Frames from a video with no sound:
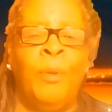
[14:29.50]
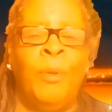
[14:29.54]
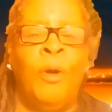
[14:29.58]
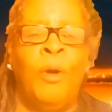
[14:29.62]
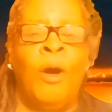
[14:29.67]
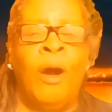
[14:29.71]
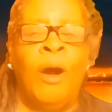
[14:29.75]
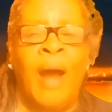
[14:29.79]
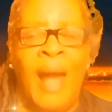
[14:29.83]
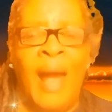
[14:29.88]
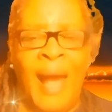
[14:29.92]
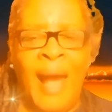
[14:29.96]
the
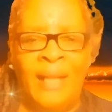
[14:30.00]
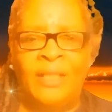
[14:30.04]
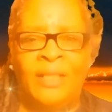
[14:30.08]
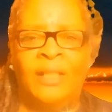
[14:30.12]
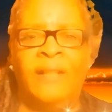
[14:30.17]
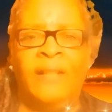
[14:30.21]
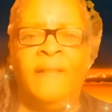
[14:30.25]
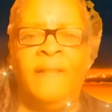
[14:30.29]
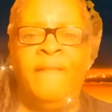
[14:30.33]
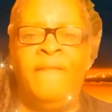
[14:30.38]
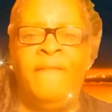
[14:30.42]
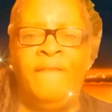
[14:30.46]
people
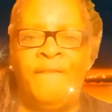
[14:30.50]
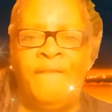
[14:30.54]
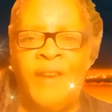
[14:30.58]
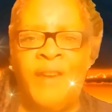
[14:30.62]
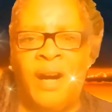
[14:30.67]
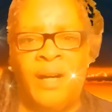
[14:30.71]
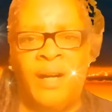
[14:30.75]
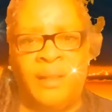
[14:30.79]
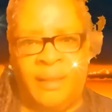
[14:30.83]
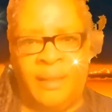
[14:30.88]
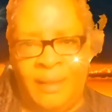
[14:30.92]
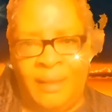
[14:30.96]
are
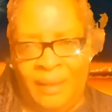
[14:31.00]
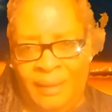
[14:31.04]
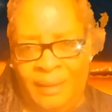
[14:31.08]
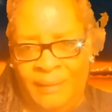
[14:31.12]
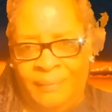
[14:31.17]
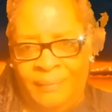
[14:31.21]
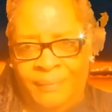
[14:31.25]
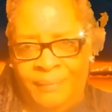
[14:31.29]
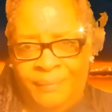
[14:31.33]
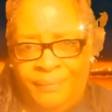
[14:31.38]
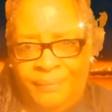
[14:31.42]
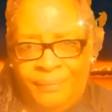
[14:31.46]
actually
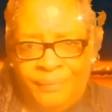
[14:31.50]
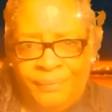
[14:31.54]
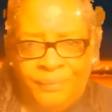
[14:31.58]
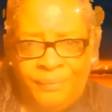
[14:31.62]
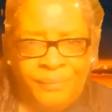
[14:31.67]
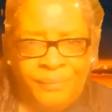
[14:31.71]
fucked.